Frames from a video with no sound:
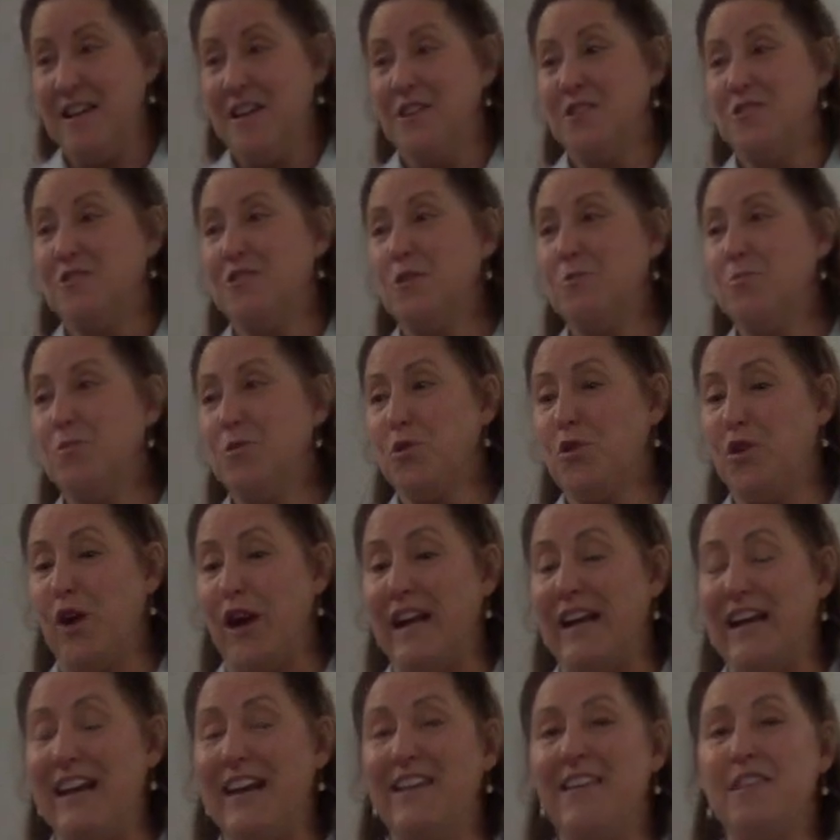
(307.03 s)
super
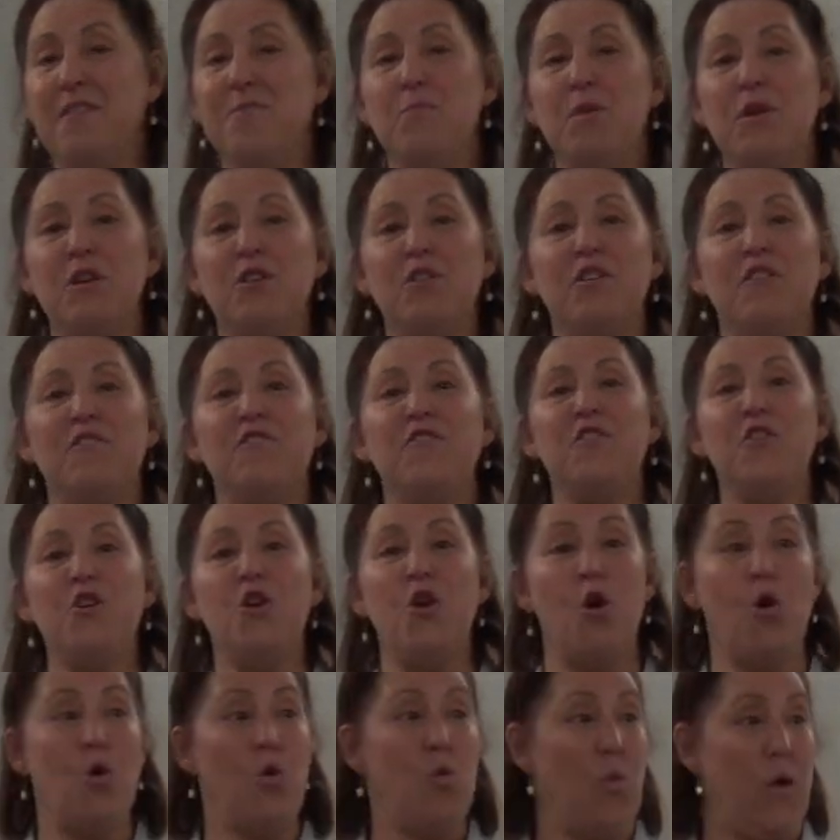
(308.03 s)
great, in the middle of
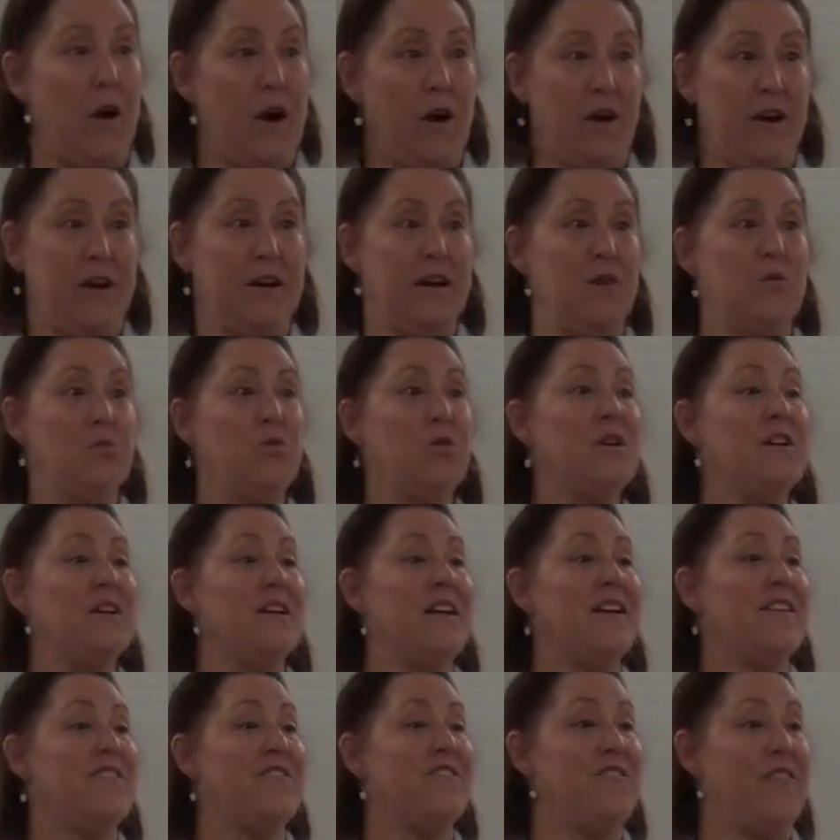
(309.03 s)
nowhere, and I wouldn't
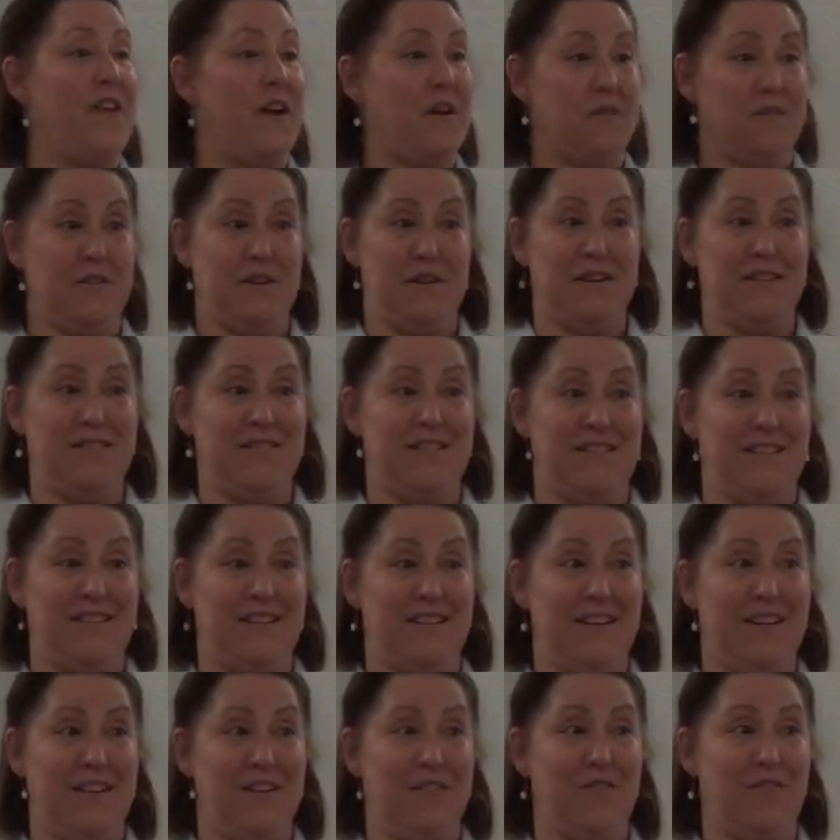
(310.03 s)
have found it
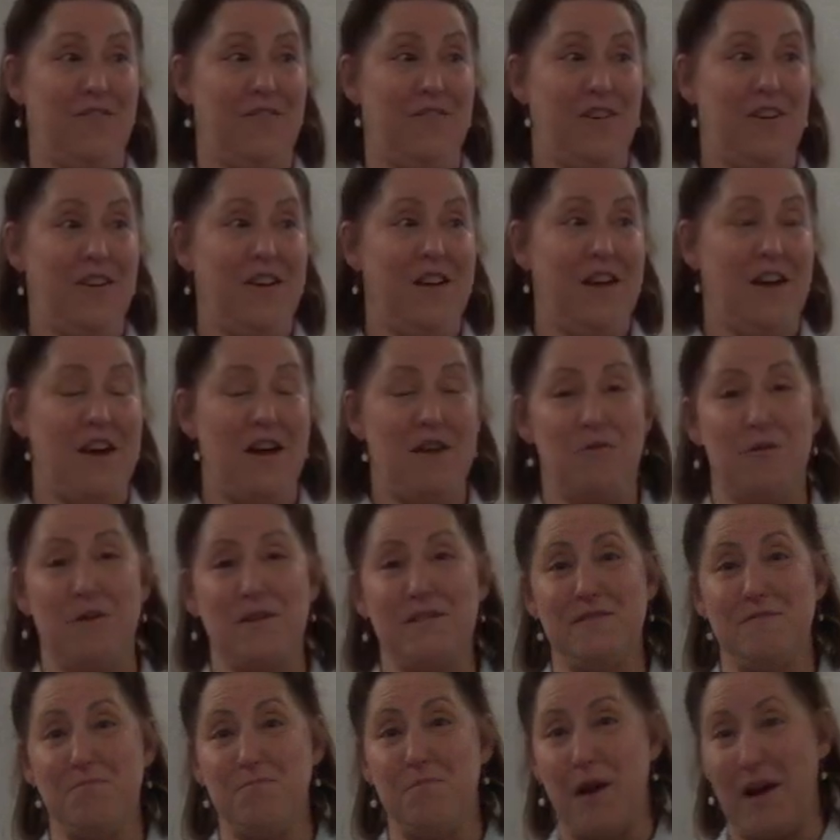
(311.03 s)
if I
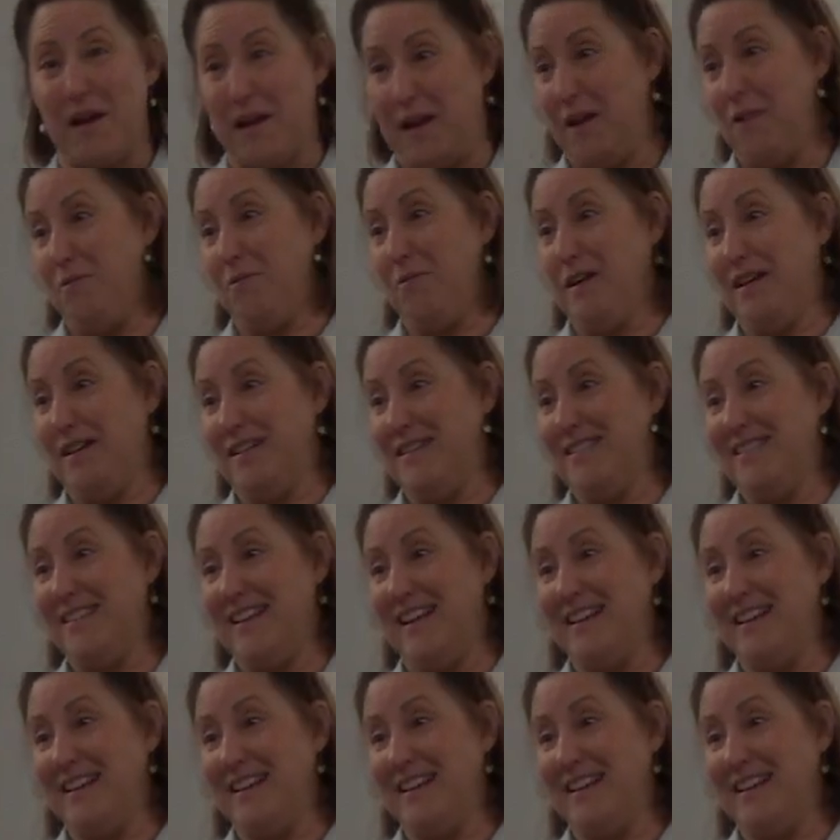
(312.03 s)
wasn't bucking winds.